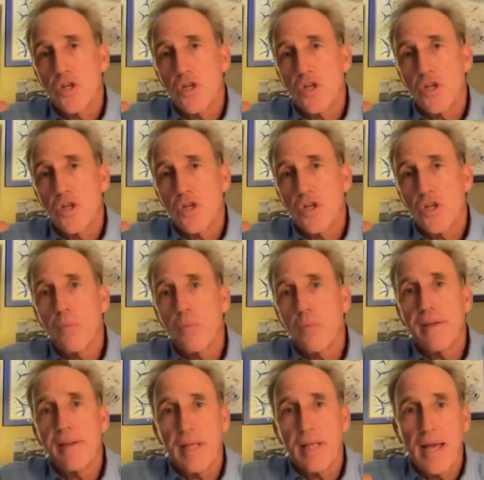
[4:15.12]
So what
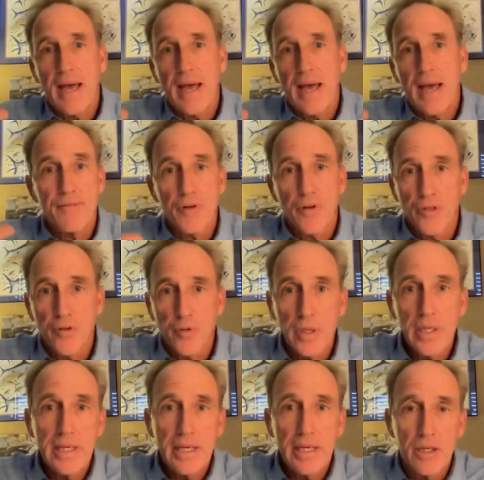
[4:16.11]
we, after
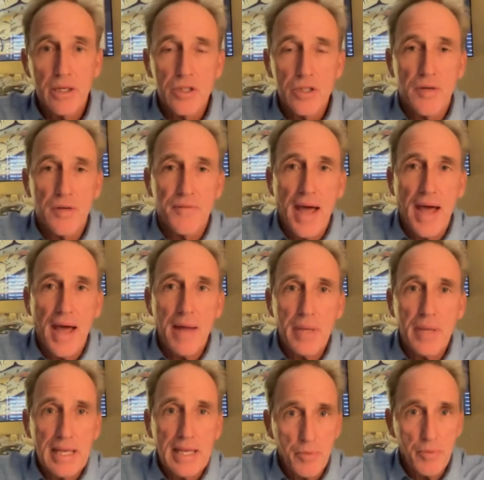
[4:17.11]
3 years of not
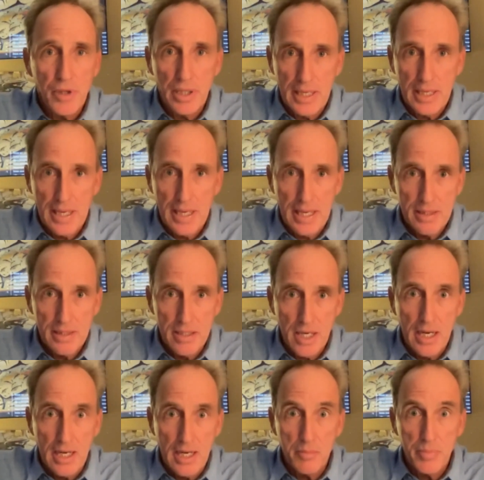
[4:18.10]
being able to get
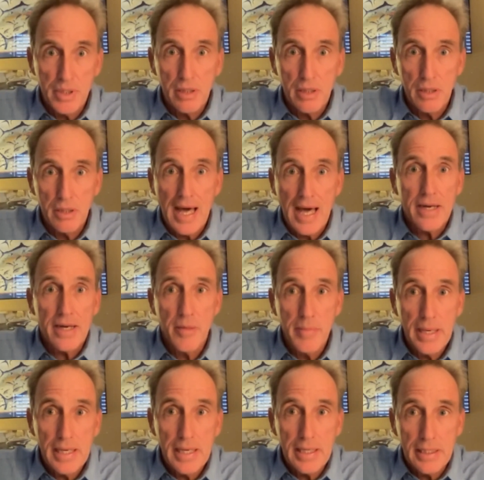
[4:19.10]
a bill out of
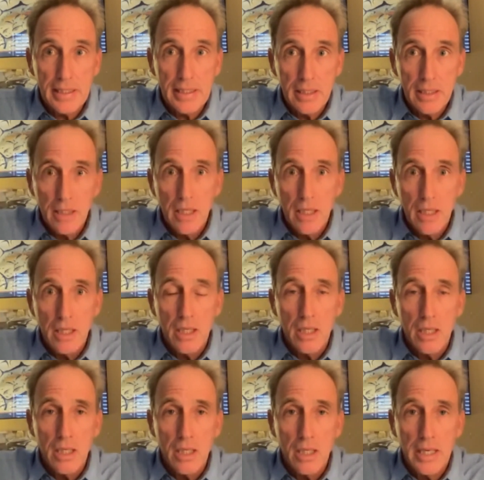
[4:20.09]
committee,
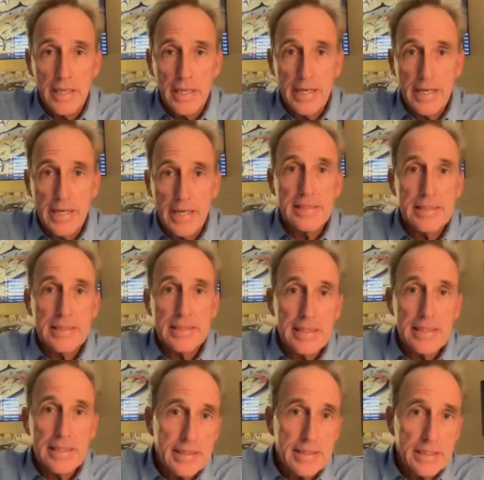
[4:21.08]
in
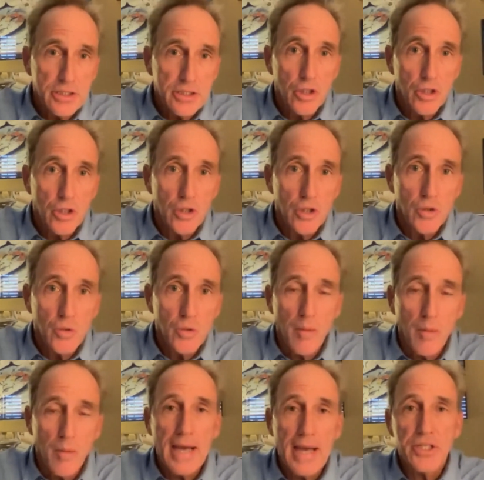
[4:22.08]
1992, our
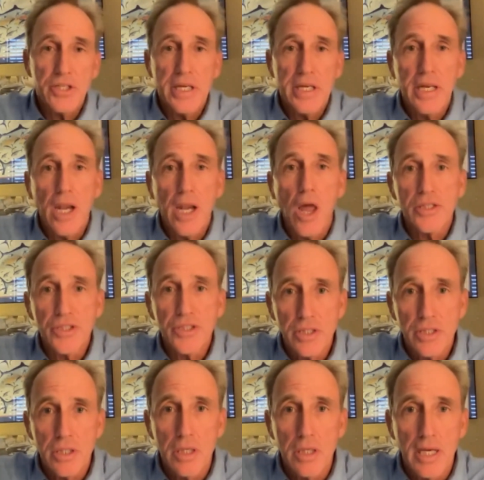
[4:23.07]
magazine
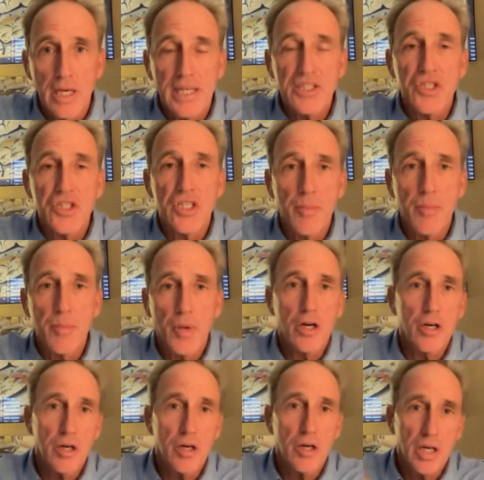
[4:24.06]
launched a
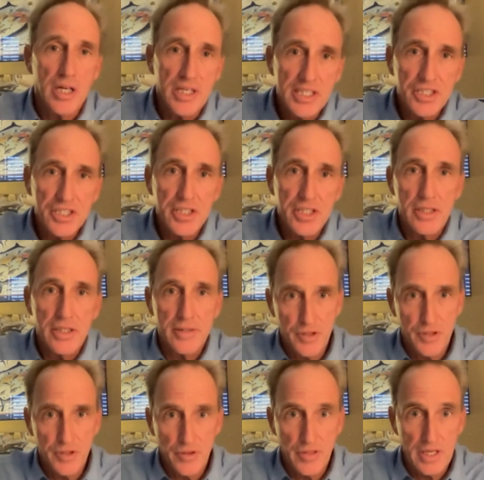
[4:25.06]
similar initiative
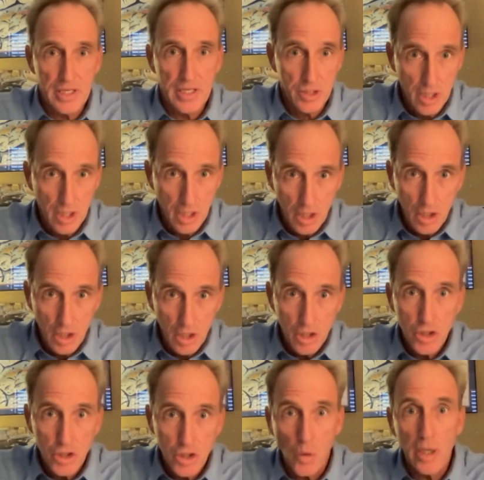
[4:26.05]
to this.
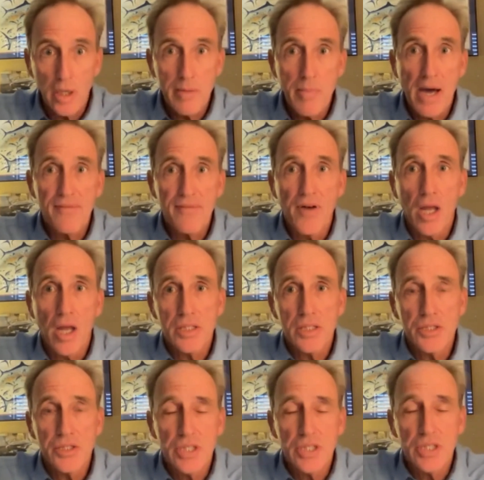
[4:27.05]
Totally by
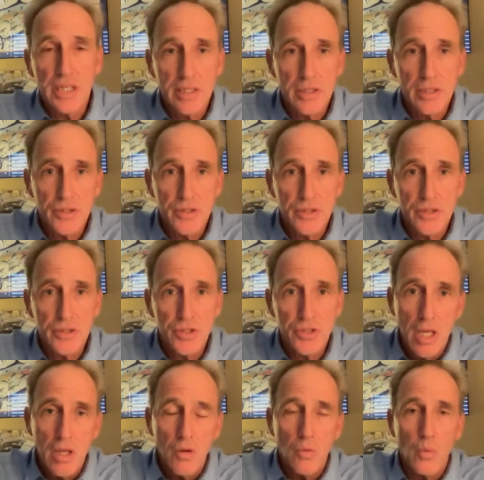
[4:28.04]
volunteers,
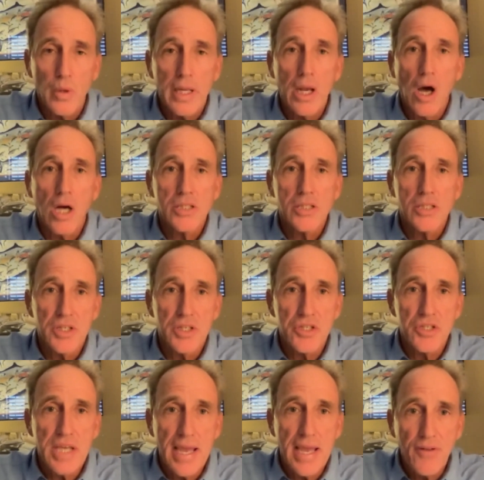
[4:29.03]
we launched the
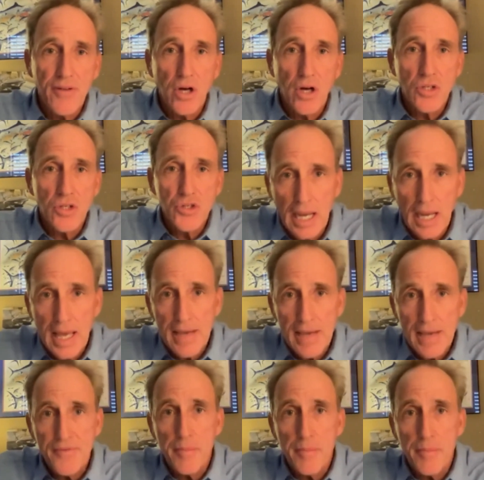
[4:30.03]
Save Our Sea
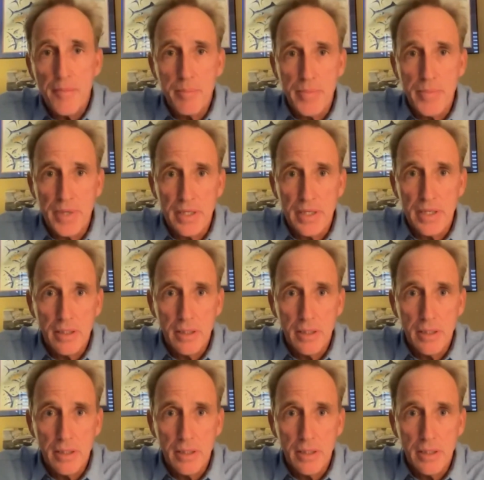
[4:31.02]
Life Amendment.